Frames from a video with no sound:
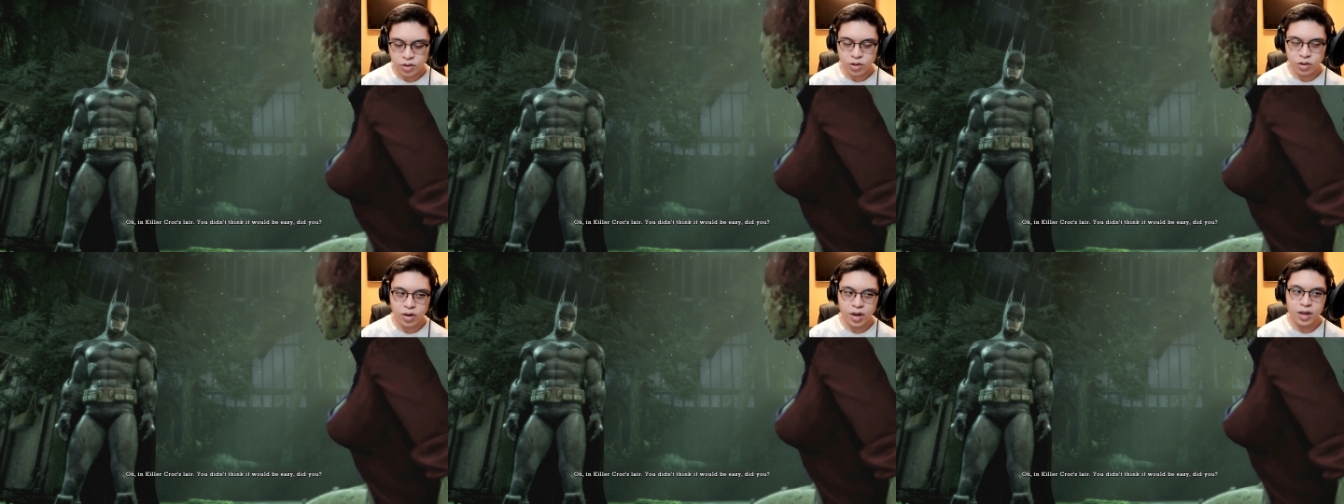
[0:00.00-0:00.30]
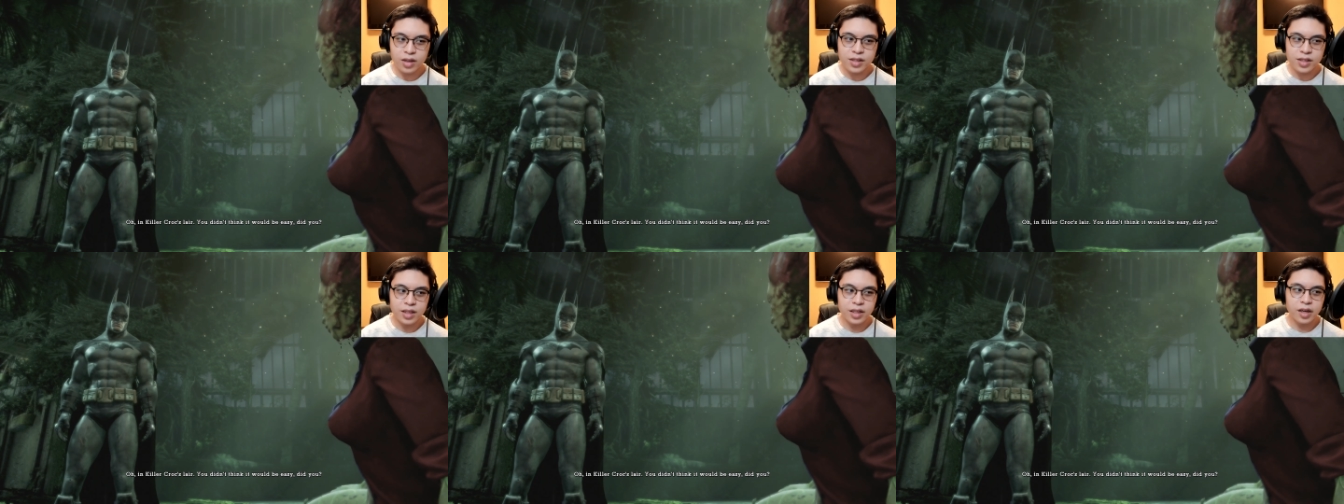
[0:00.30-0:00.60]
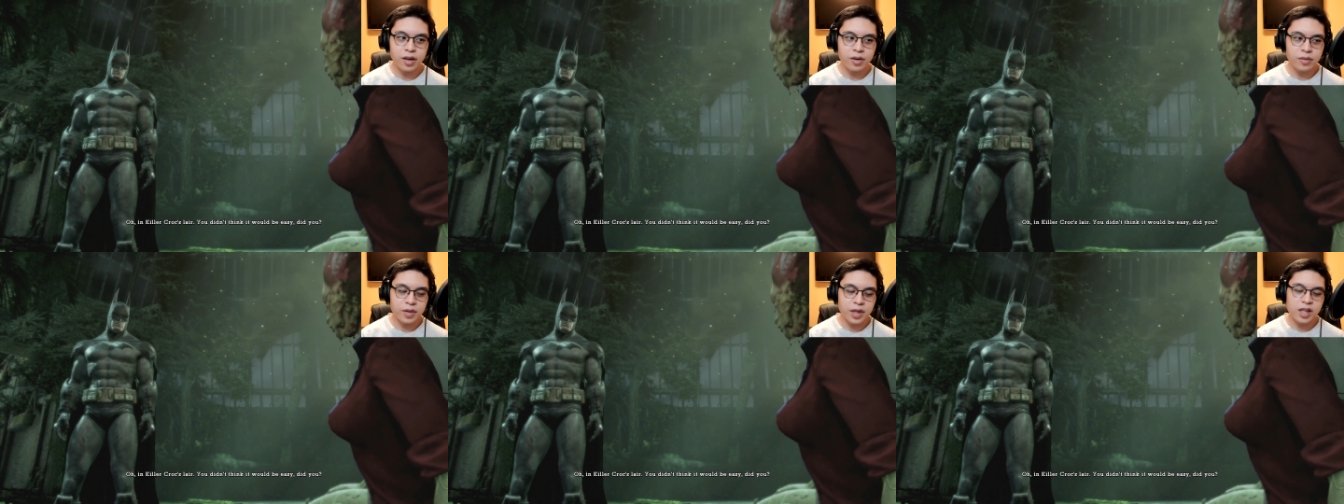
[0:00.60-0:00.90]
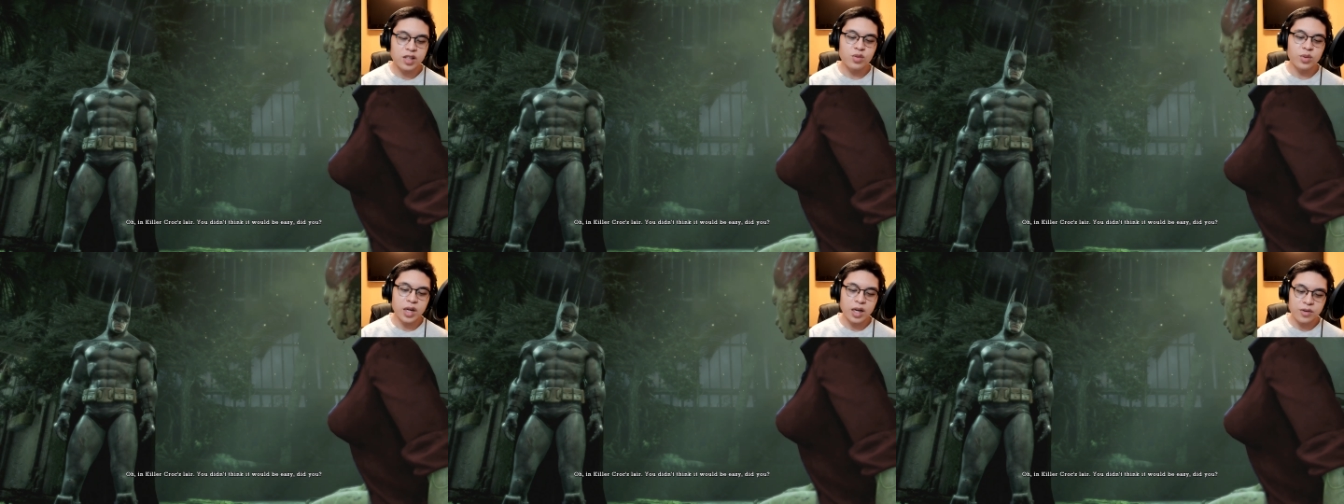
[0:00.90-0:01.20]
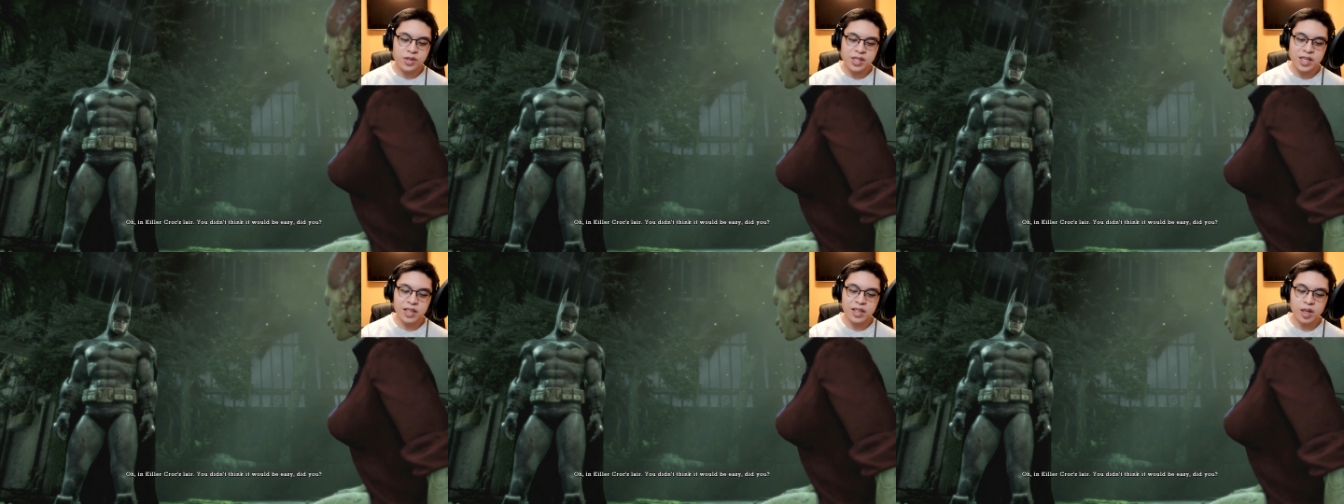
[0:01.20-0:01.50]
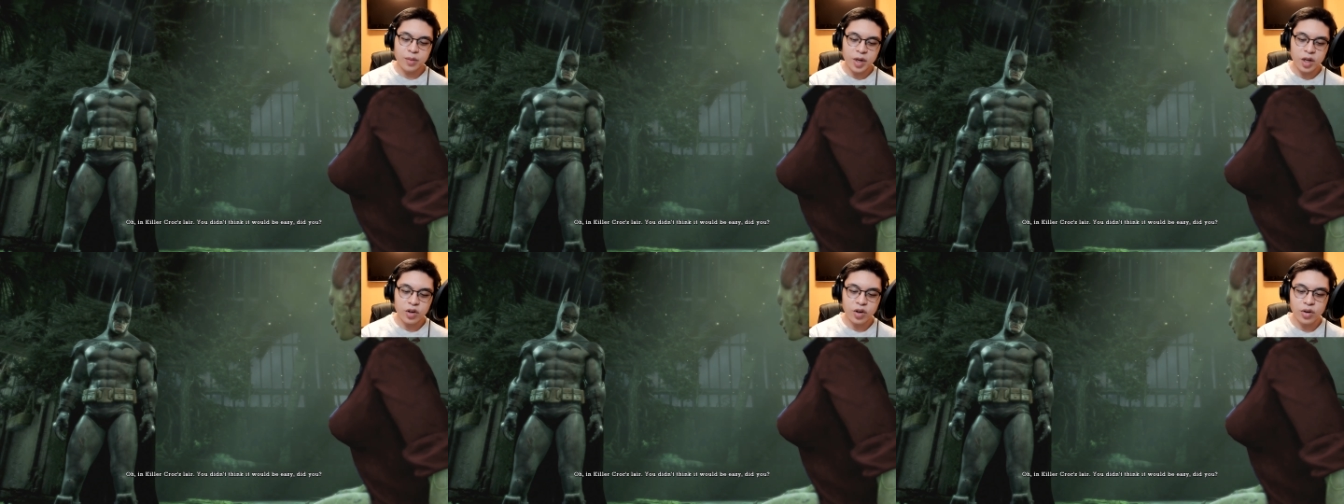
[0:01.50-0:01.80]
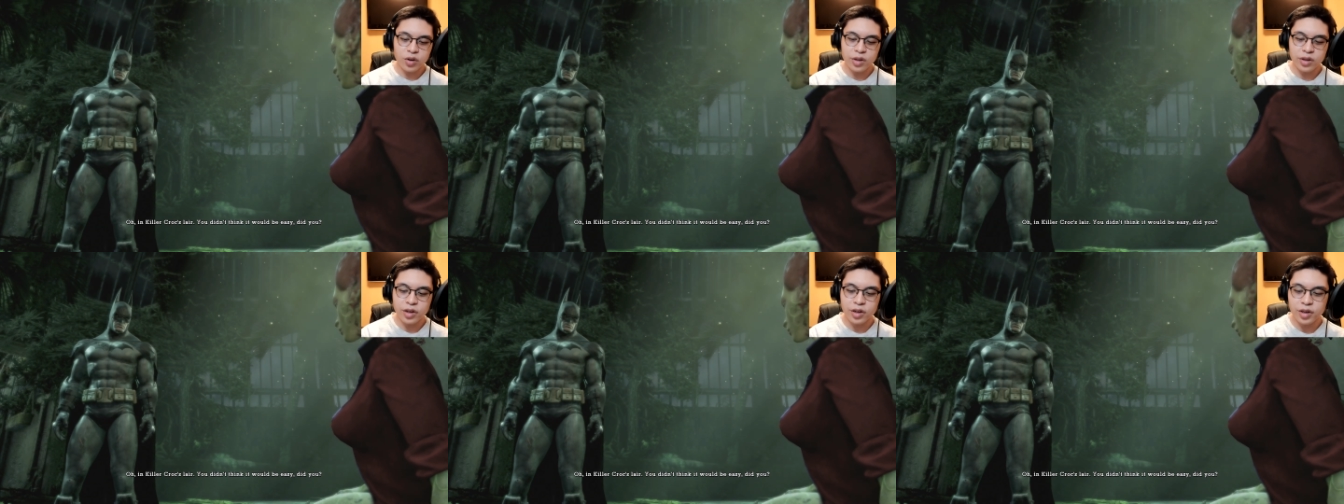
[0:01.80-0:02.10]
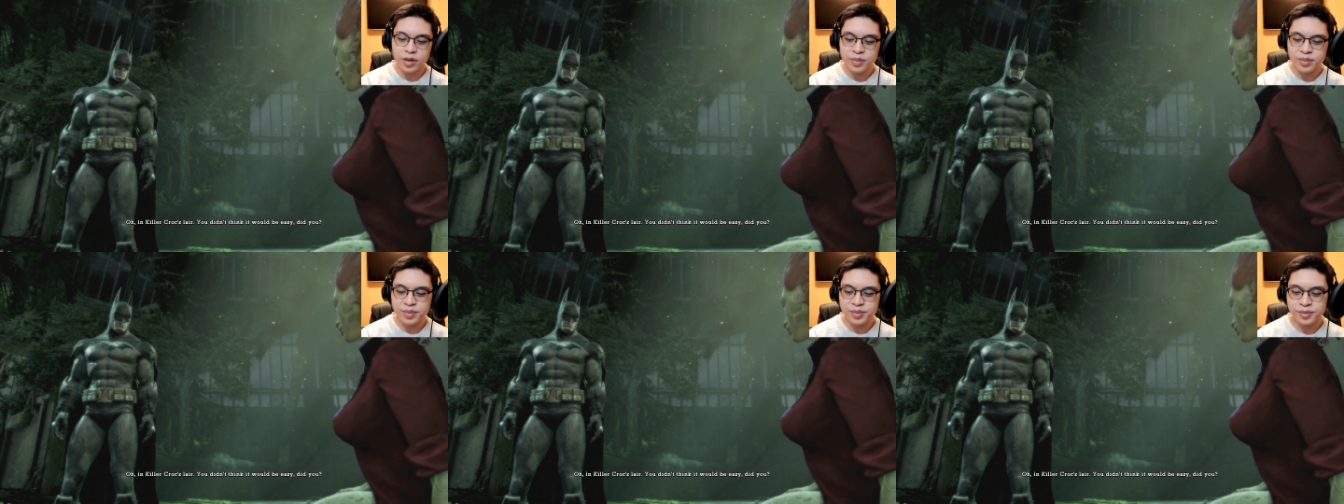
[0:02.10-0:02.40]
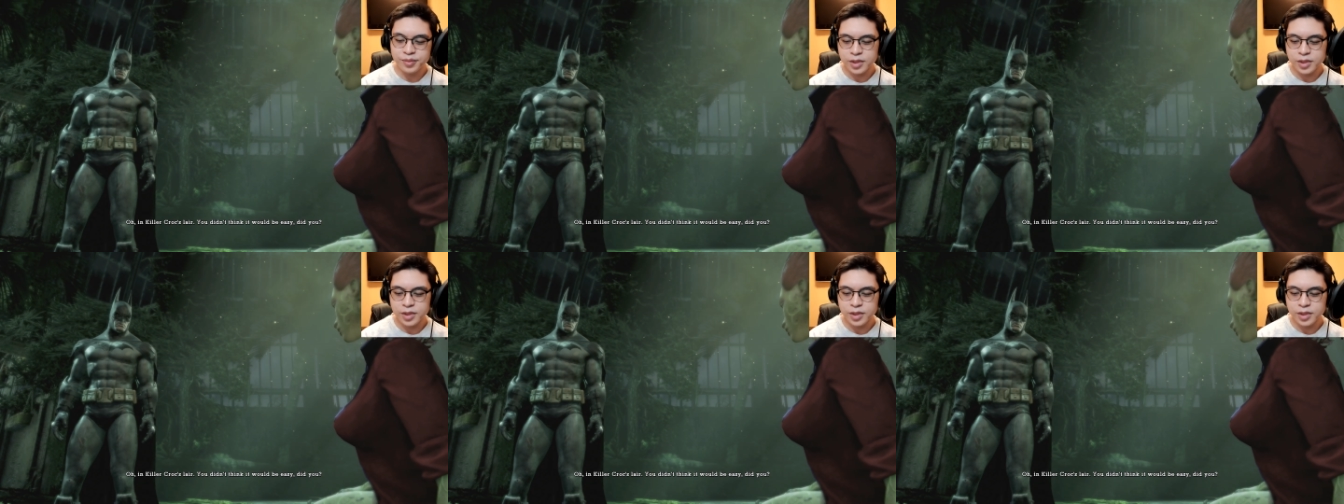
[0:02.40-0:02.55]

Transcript: Killer Croc's lair. That's what I was thinking about earlier. You didn't